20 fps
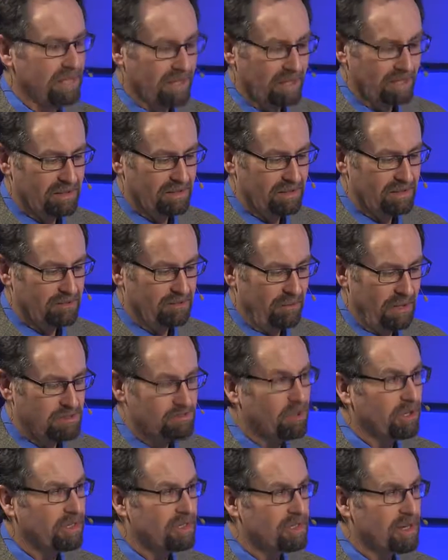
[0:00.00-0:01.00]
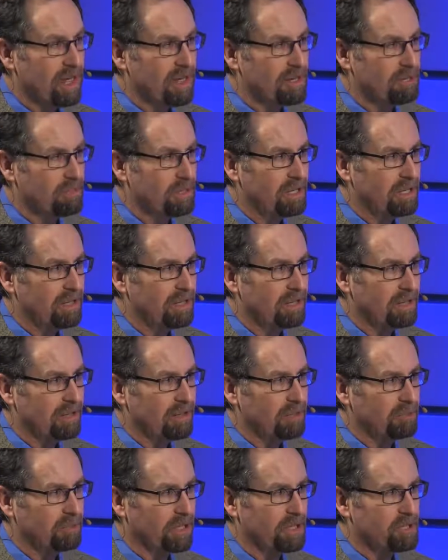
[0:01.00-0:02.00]
Facebook has gotten to be
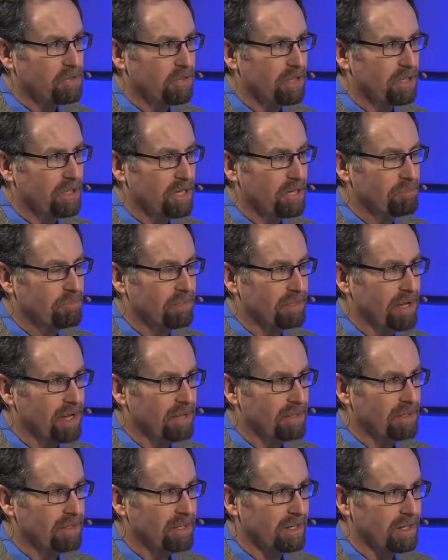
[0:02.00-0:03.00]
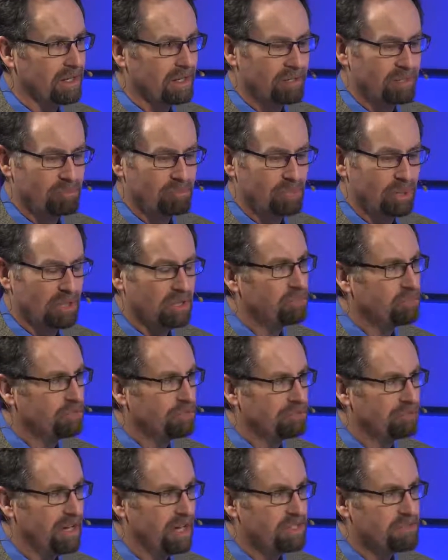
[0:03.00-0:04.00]
a place where you need to put on a
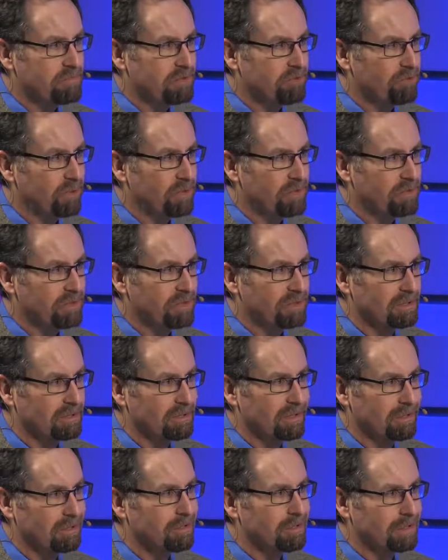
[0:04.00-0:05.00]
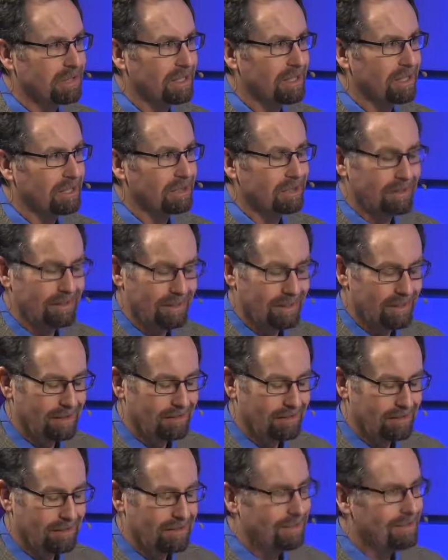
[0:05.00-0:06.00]
bulletproof vest before you can, click on the
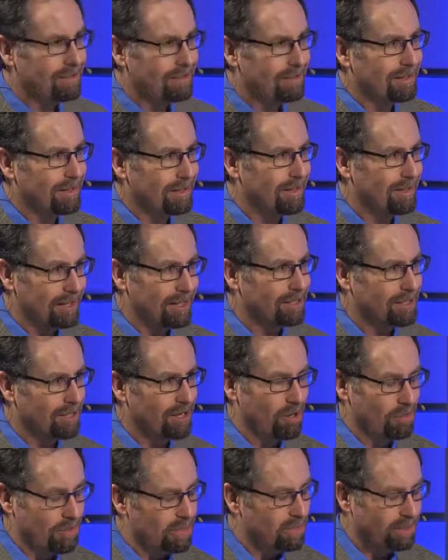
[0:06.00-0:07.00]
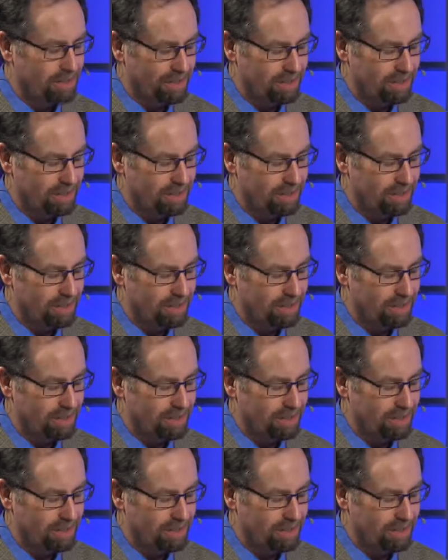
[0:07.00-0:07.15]
and go in